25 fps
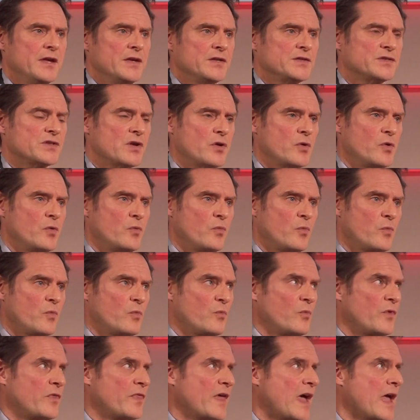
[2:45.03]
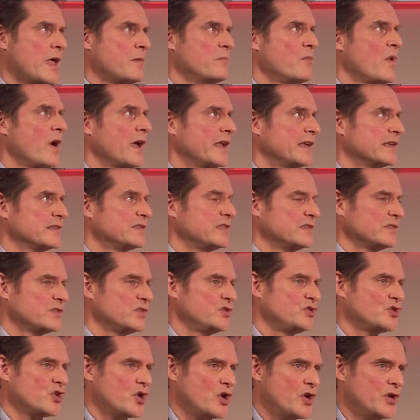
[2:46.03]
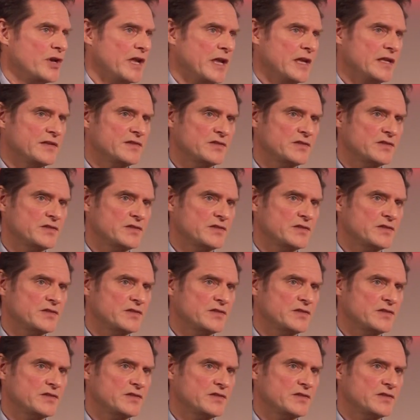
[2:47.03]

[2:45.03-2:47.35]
So with that in mind, as it's a journey,